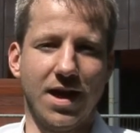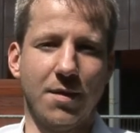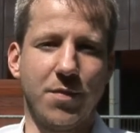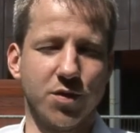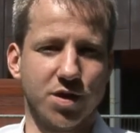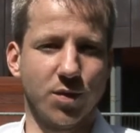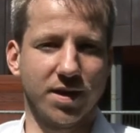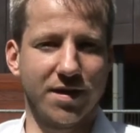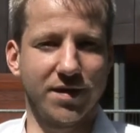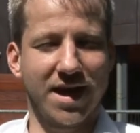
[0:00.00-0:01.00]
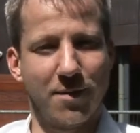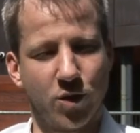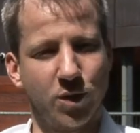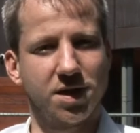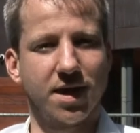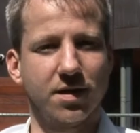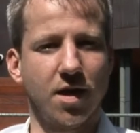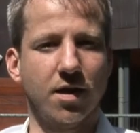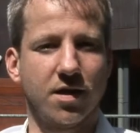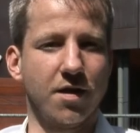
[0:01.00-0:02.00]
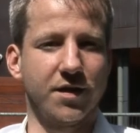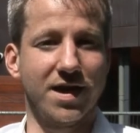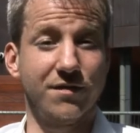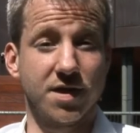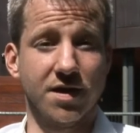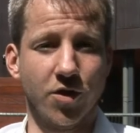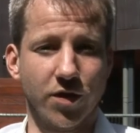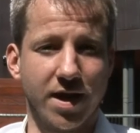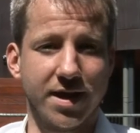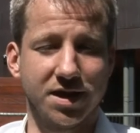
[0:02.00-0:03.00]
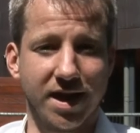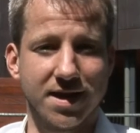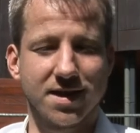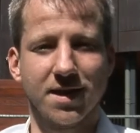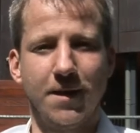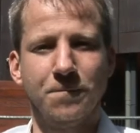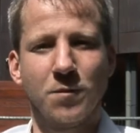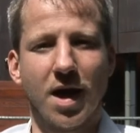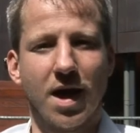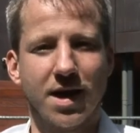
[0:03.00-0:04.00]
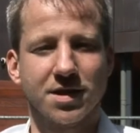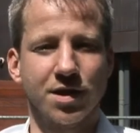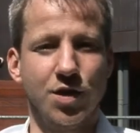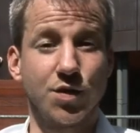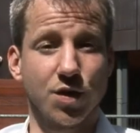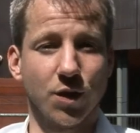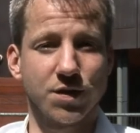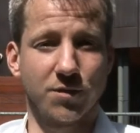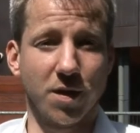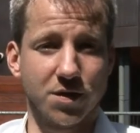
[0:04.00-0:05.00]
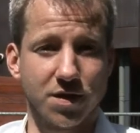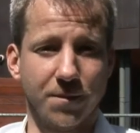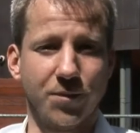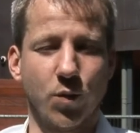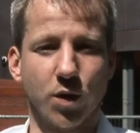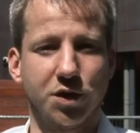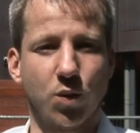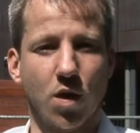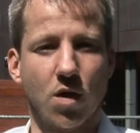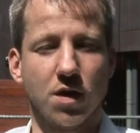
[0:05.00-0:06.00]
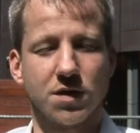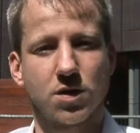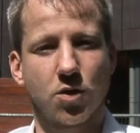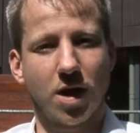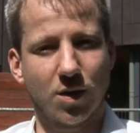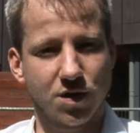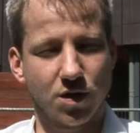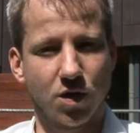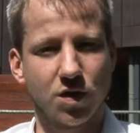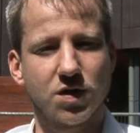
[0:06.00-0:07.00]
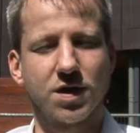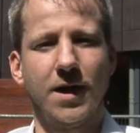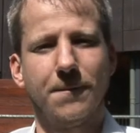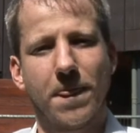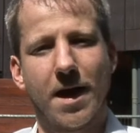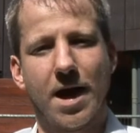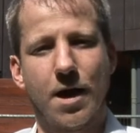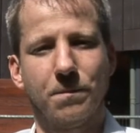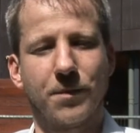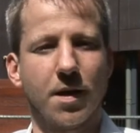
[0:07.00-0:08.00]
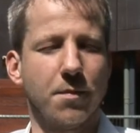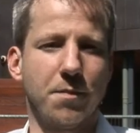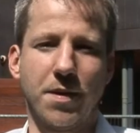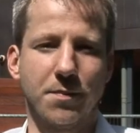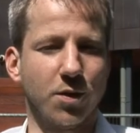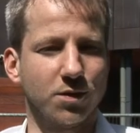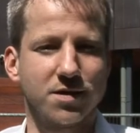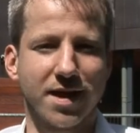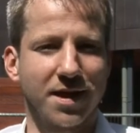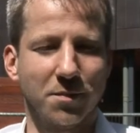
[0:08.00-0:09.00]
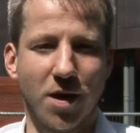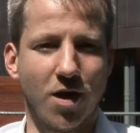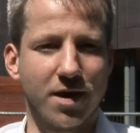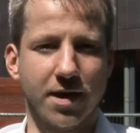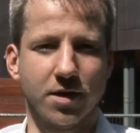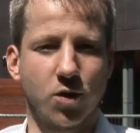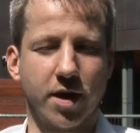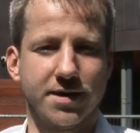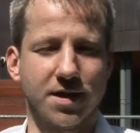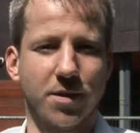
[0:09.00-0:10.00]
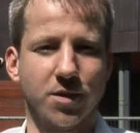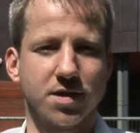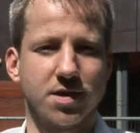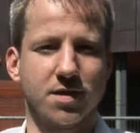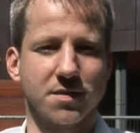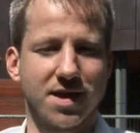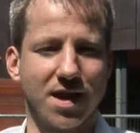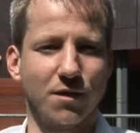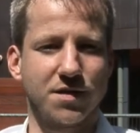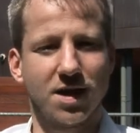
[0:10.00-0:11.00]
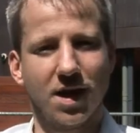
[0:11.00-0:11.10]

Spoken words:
poster with David Cameron, which said, "I'll cut the deficit, not the NHS," is a new sort of poster, which was crowdsourced, people taking part in creating posters themselves,